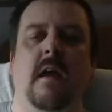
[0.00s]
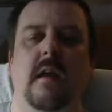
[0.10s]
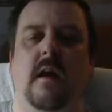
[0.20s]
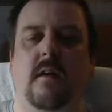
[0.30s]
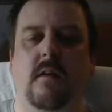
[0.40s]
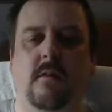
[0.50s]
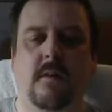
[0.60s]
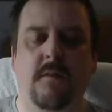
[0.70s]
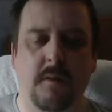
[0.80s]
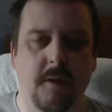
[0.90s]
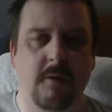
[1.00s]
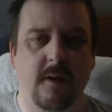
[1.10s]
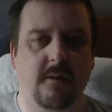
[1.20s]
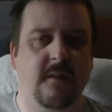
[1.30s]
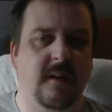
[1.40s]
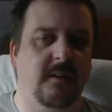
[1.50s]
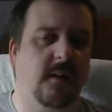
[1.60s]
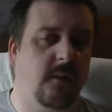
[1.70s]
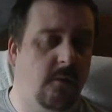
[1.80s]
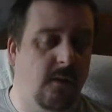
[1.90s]
you know, because you've got to be quite strategic
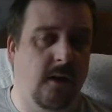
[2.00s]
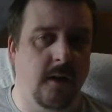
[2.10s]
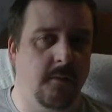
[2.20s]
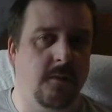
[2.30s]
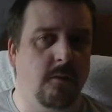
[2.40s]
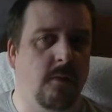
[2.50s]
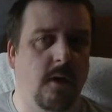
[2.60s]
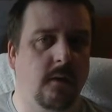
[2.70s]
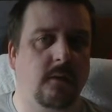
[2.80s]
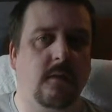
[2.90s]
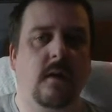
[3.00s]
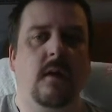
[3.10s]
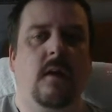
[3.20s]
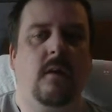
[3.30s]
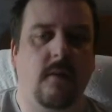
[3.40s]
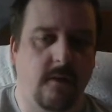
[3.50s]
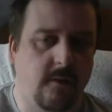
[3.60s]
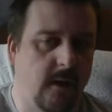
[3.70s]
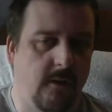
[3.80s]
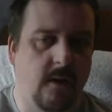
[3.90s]
as to what items you want, so as
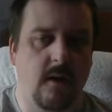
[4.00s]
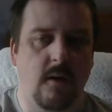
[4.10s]
you go along.